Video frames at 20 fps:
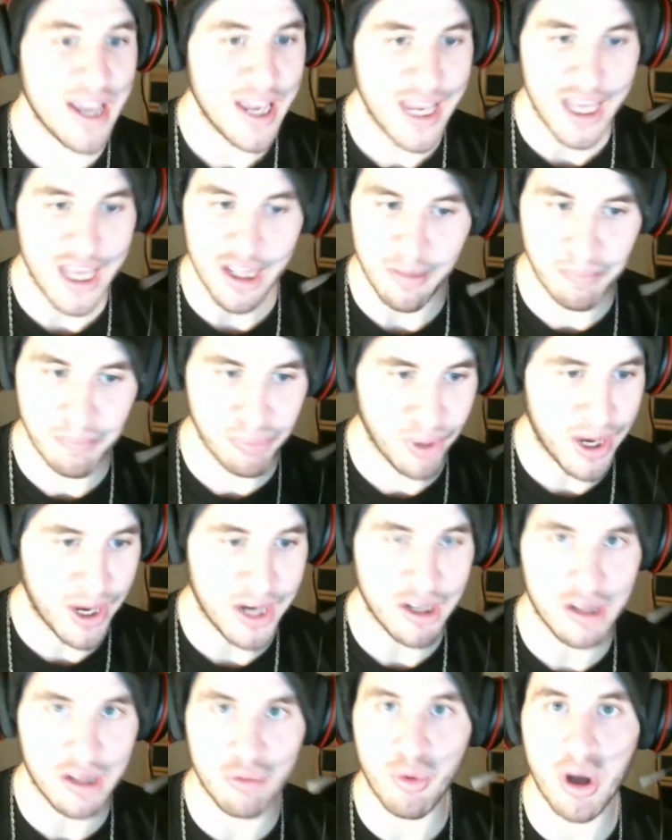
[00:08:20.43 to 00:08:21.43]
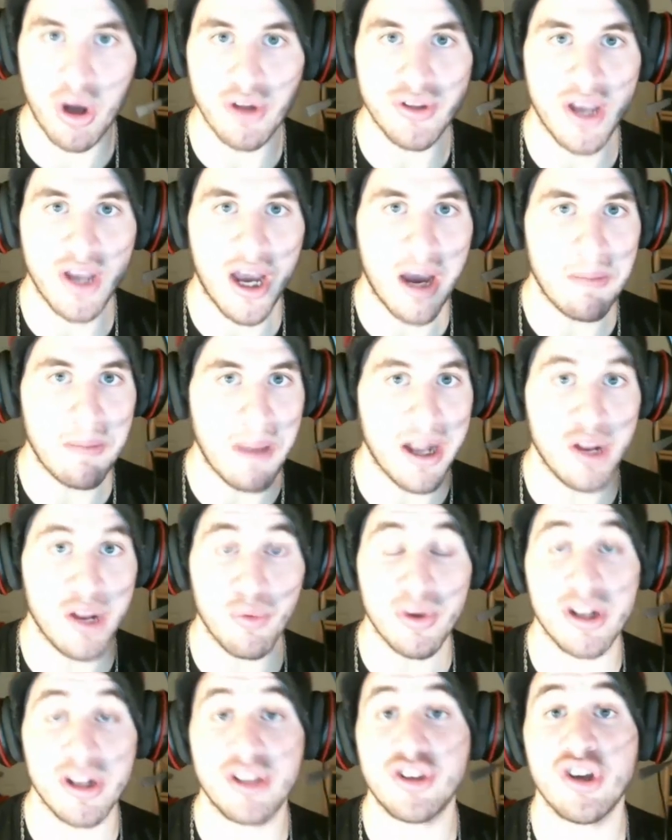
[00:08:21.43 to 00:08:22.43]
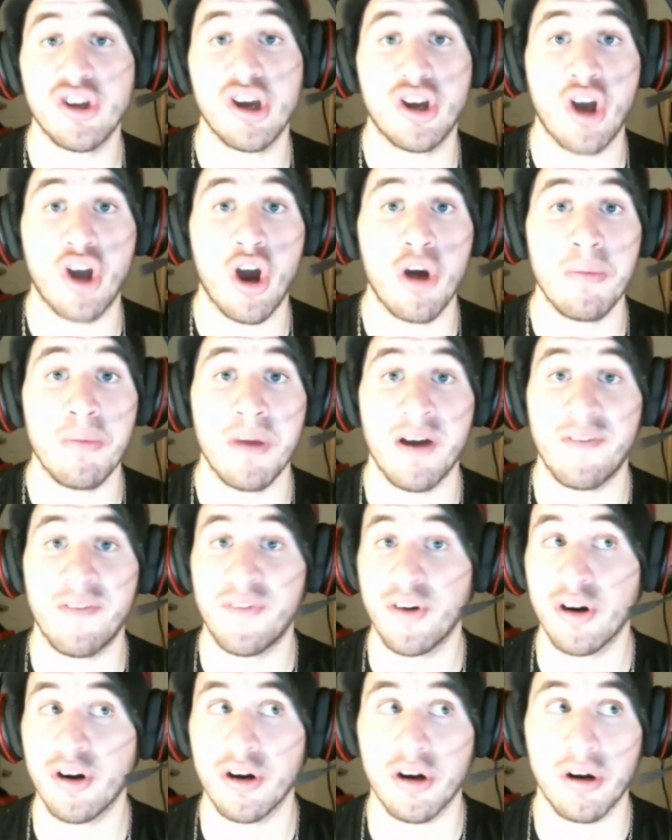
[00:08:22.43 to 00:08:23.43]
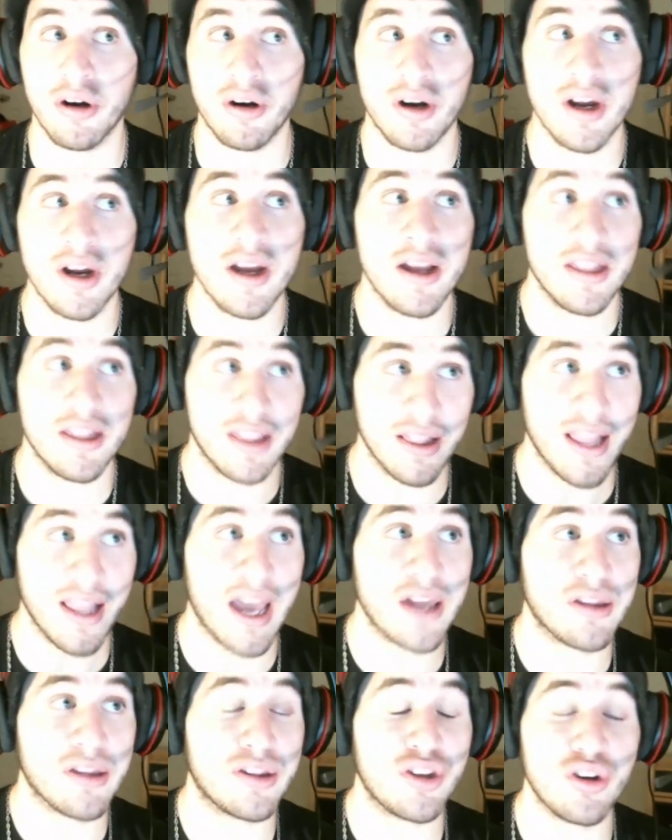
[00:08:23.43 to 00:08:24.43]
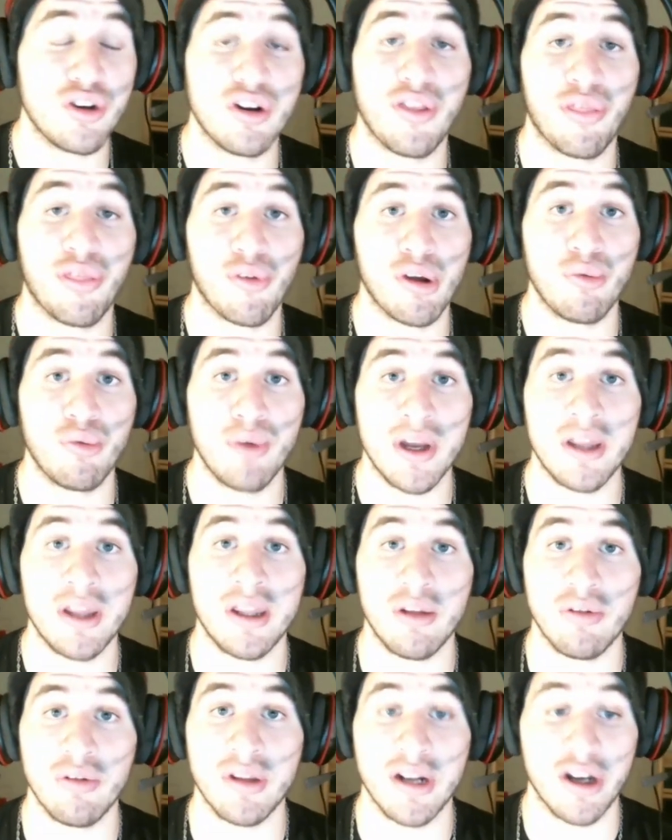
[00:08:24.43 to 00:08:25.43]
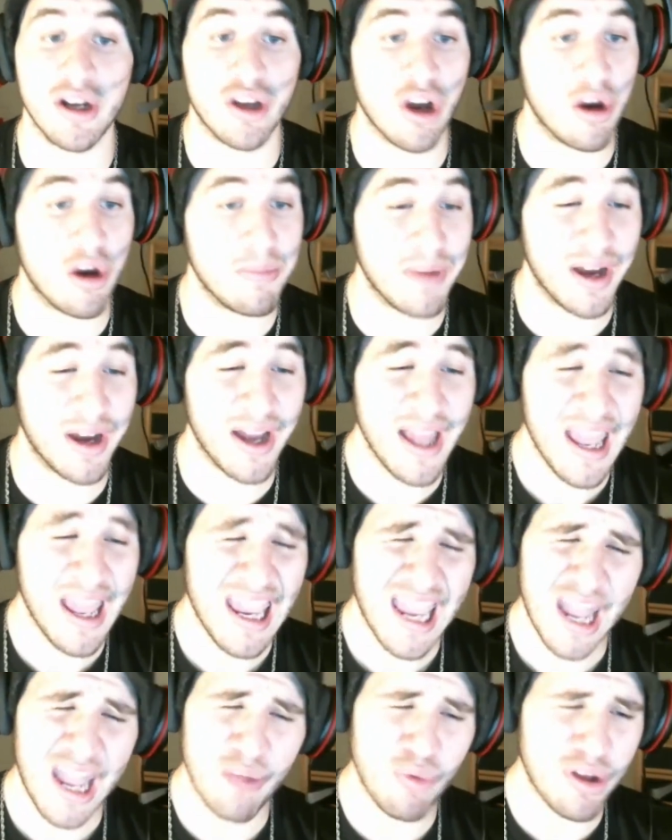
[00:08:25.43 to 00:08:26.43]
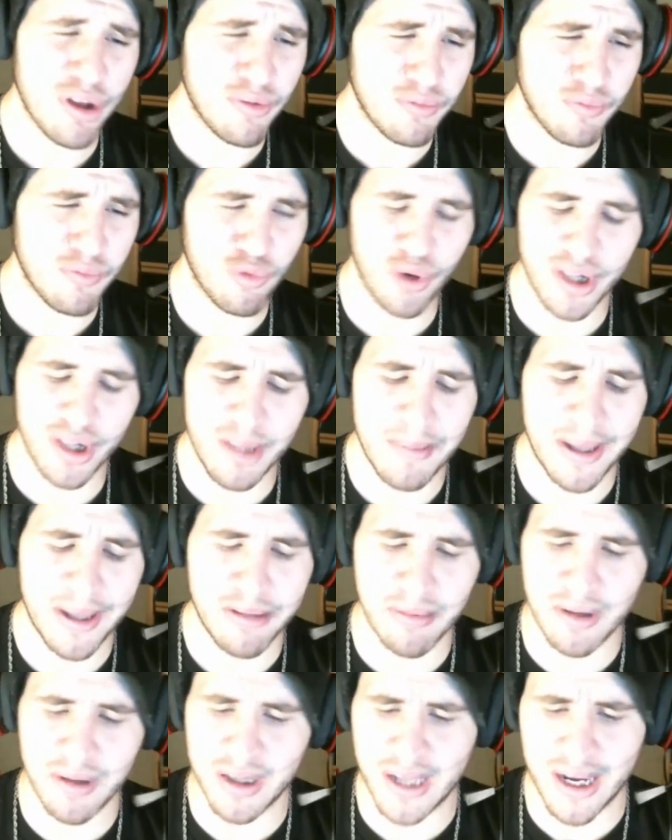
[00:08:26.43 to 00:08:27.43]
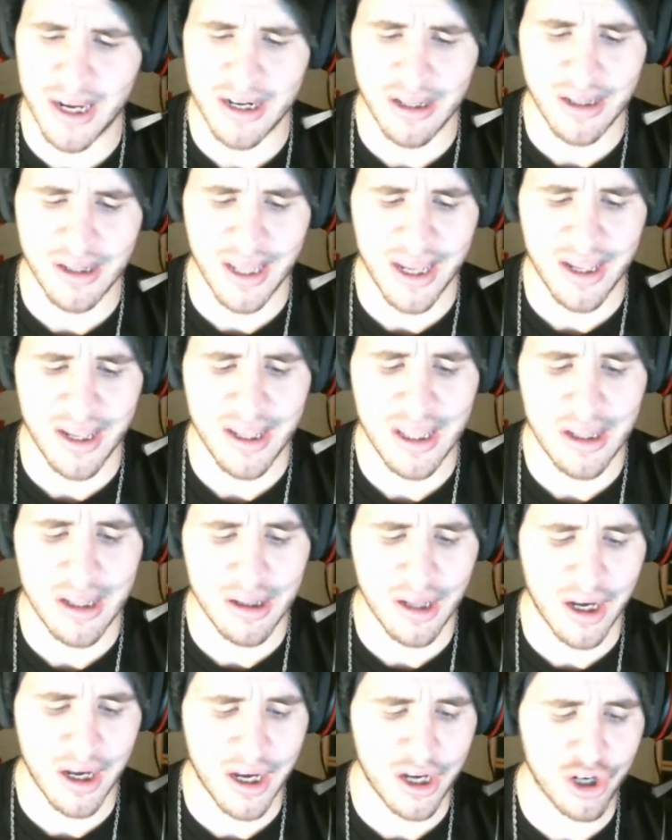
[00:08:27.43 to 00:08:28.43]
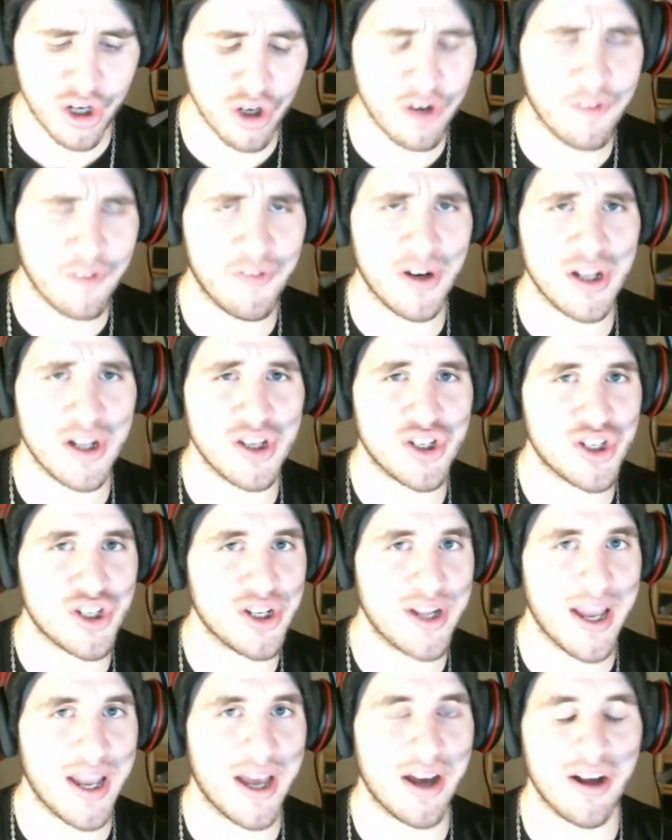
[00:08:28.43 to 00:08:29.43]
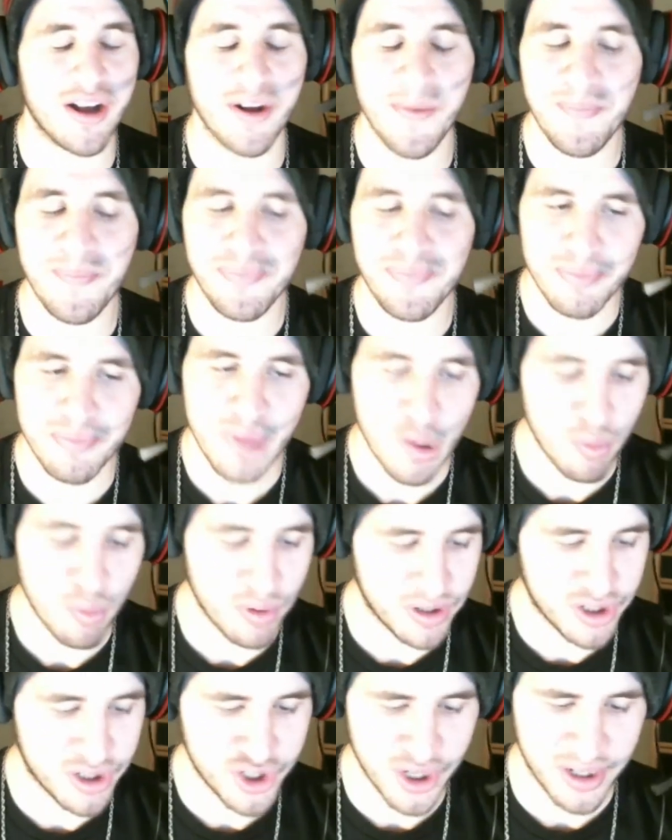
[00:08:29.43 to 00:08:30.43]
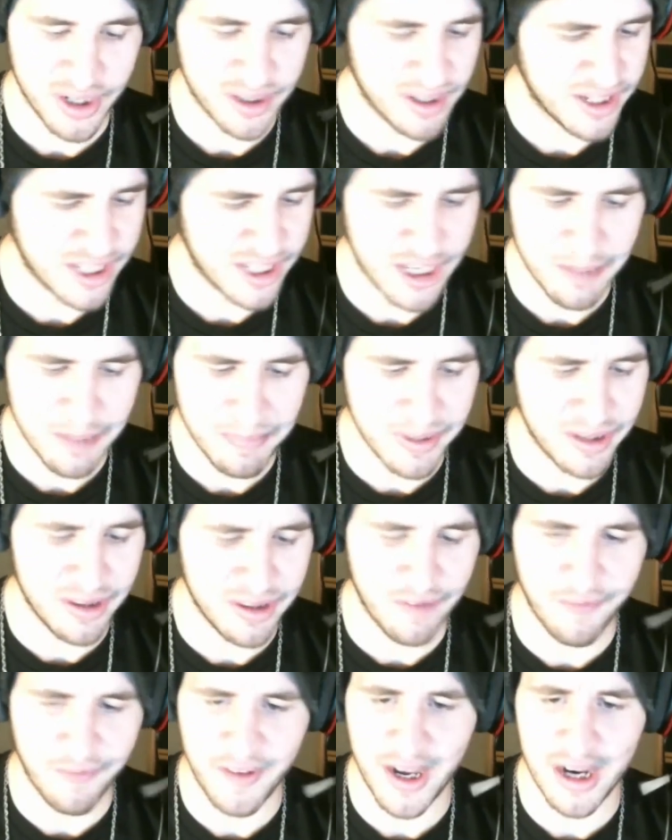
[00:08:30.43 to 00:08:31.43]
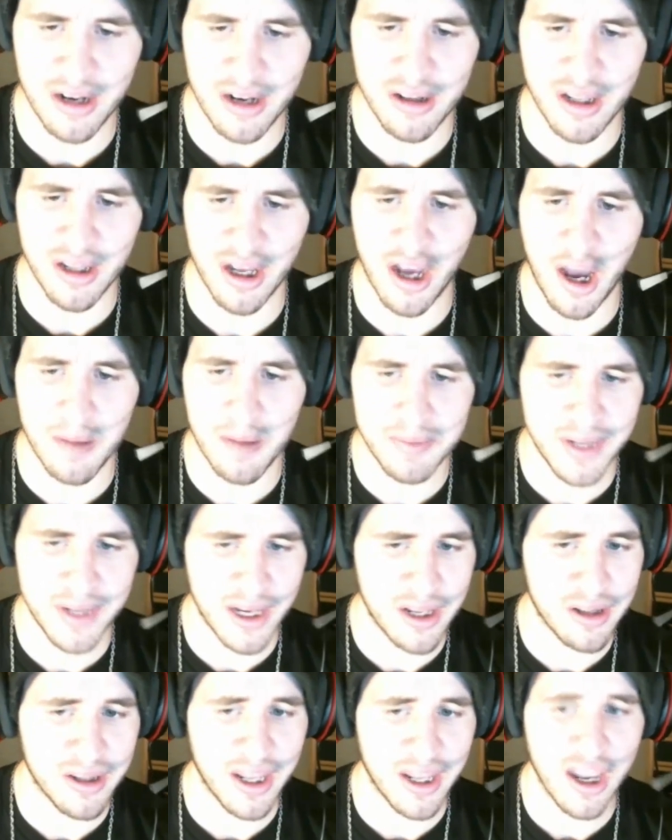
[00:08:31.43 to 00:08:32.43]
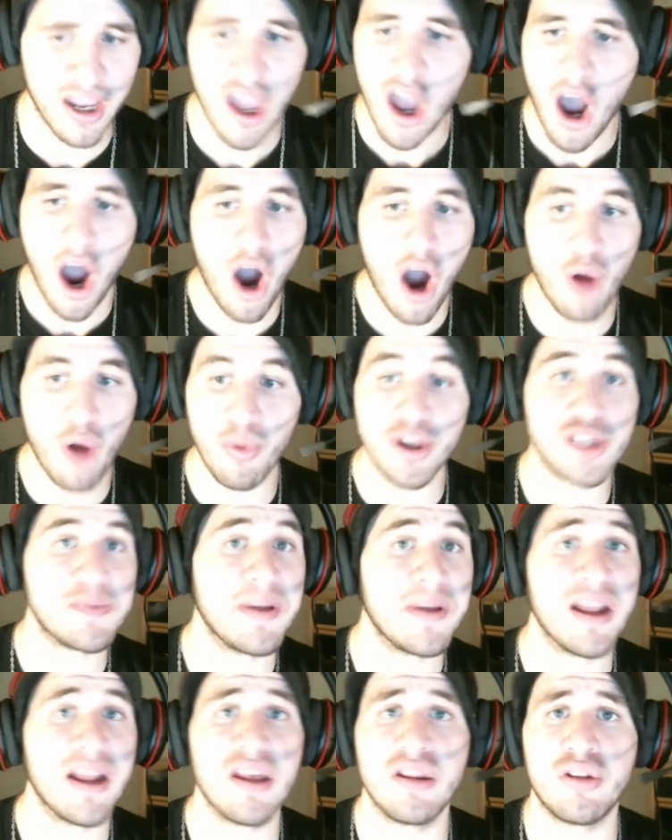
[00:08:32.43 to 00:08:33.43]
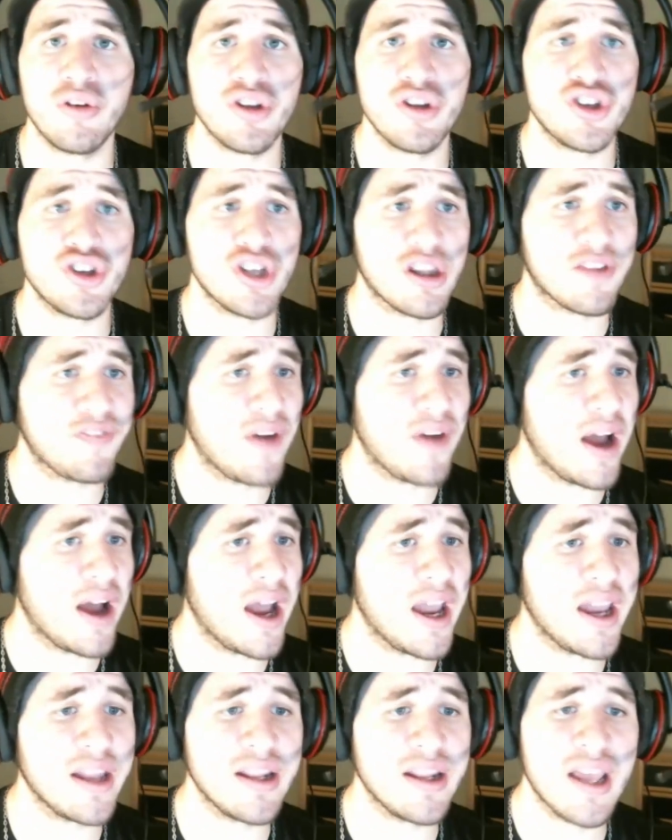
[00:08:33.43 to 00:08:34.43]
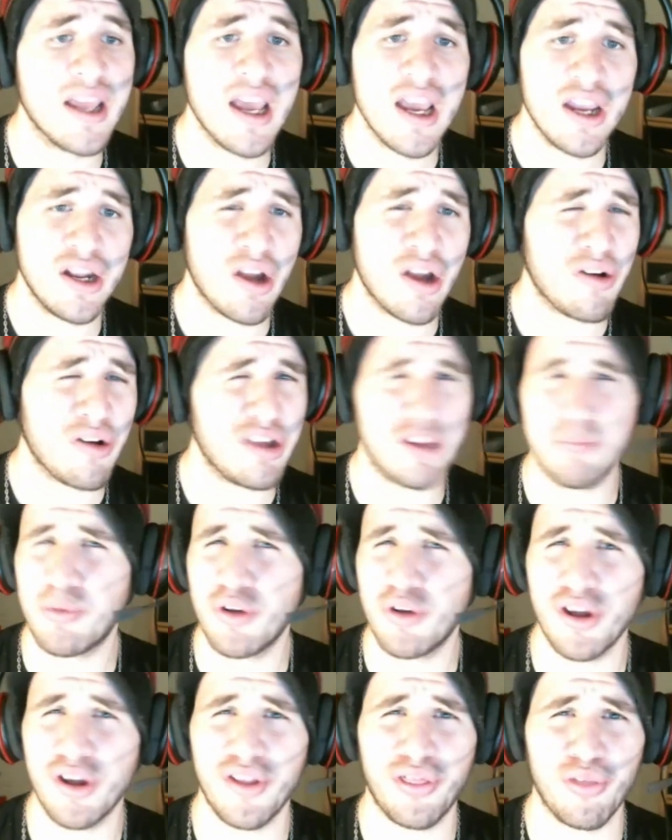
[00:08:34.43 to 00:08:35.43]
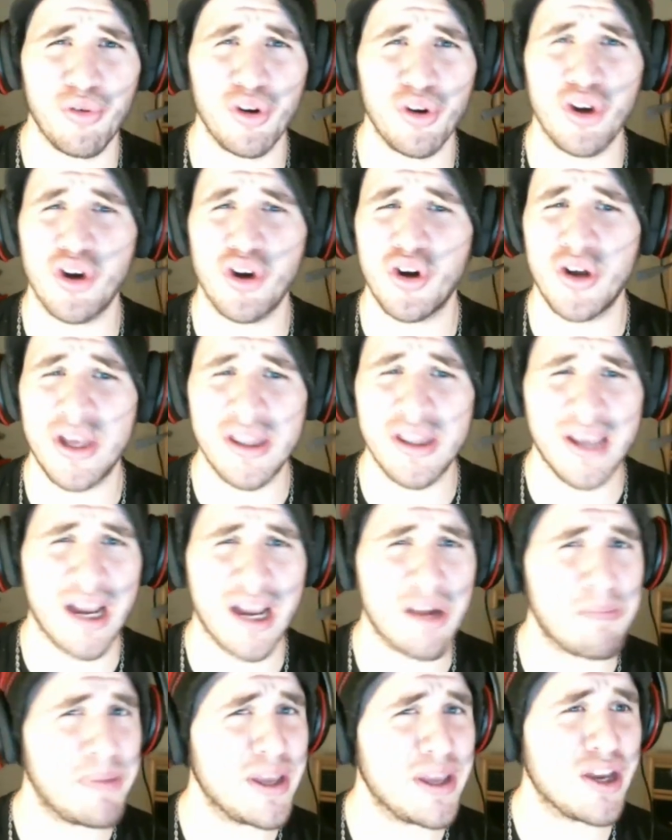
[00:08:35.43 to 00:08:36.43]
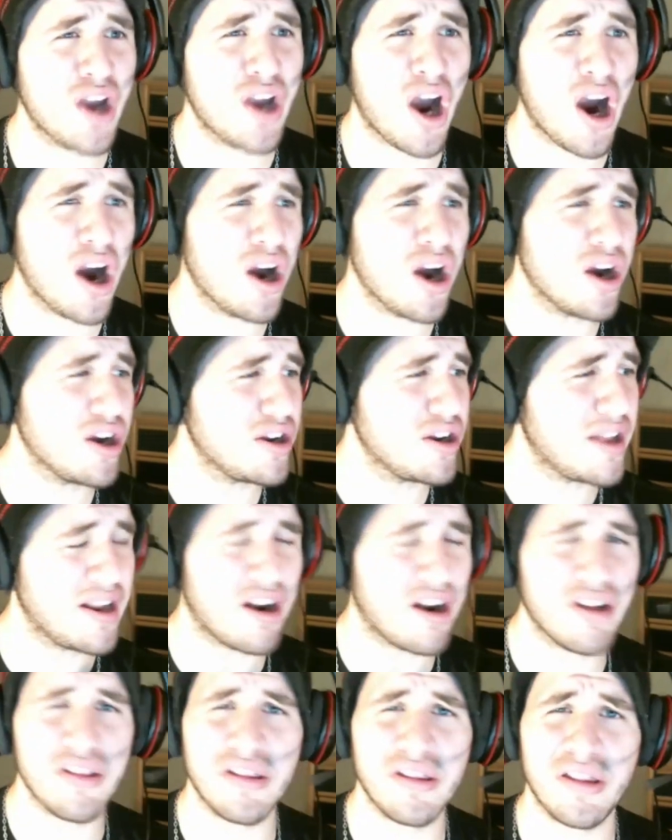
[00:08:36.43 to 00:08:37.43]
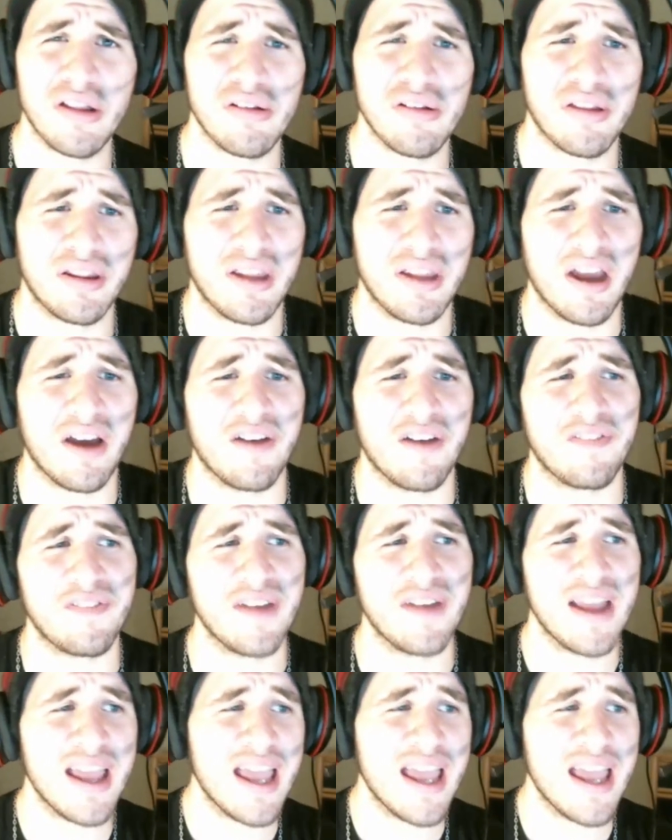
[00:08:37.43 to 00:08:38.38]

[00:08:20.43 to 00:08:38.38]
His brain swelled up, and he went into a coma for the last 2 to 3 weeks. He was in a coma. And what really makes me sad is that his girlfriend Chanel was just keeping the fans updated. It's like, oh, Rich Piana's doing just fine. You know, he's pulling it through. He's got a big heart and all this other stuff.